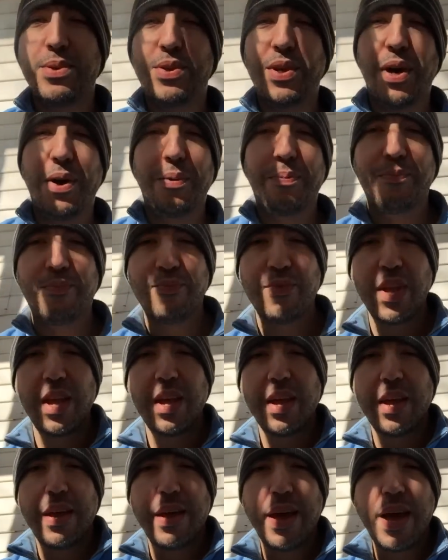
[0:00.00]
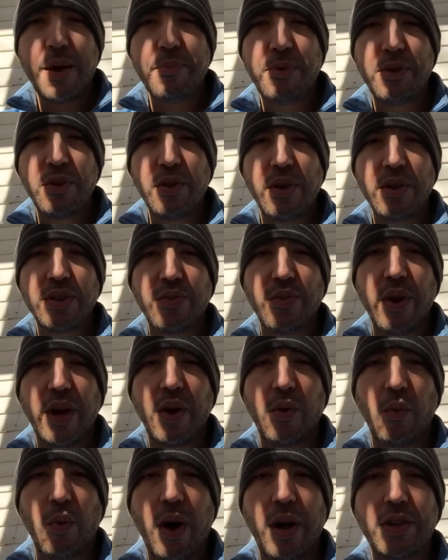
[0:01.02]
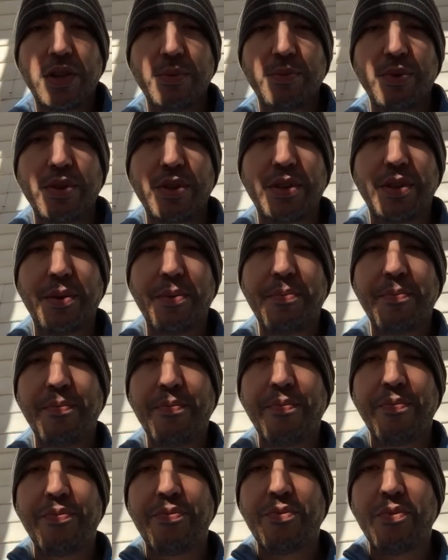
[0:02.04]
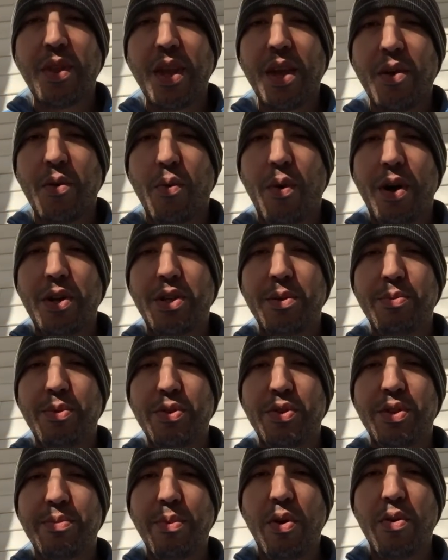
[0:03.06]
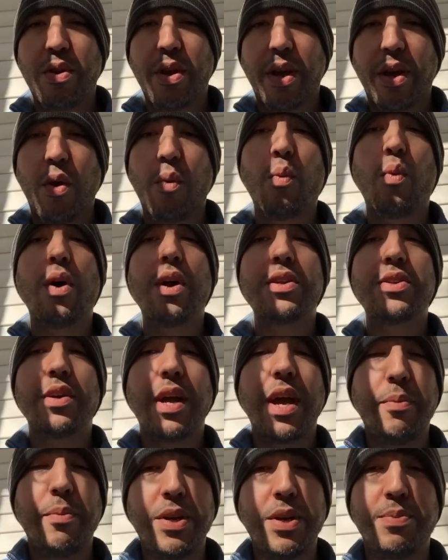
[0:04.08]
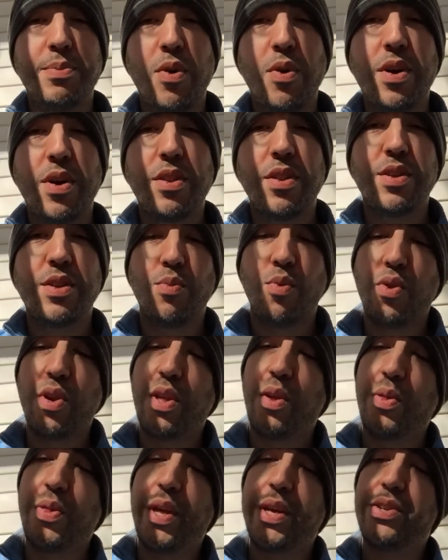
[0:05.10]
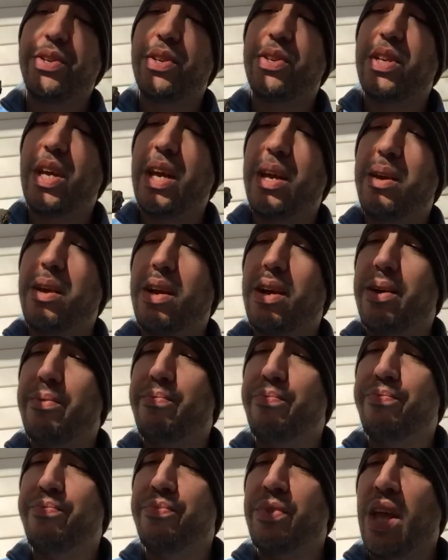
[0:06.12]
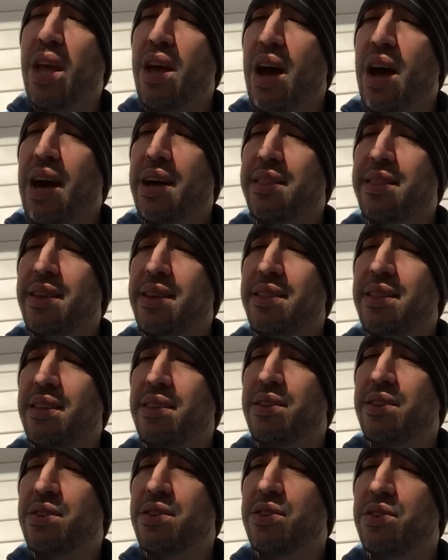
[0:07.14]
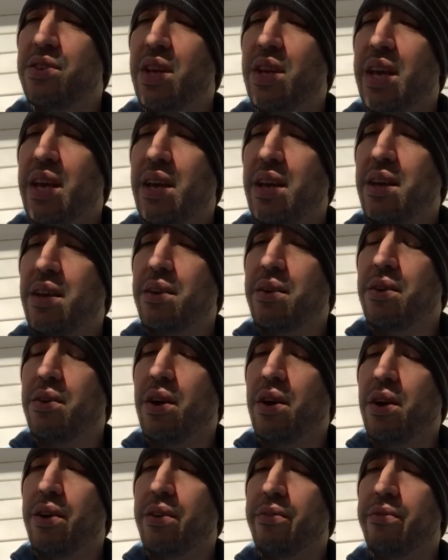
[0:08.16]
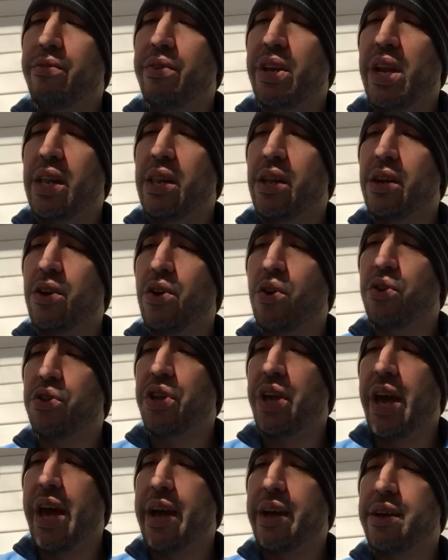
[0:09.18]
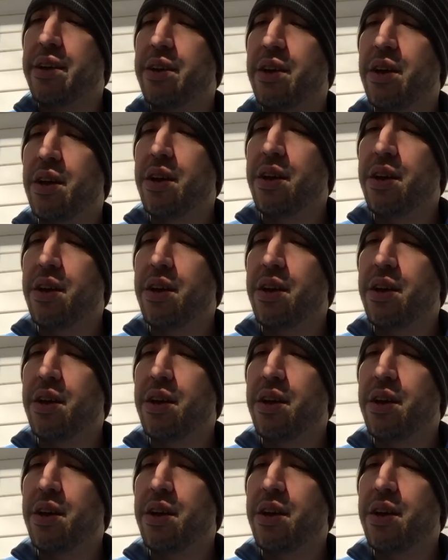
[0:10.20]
So, Happy New Year's, Frank. Watchable smoking. What am I smoking this morning? This is I think that this is a vanilla cognac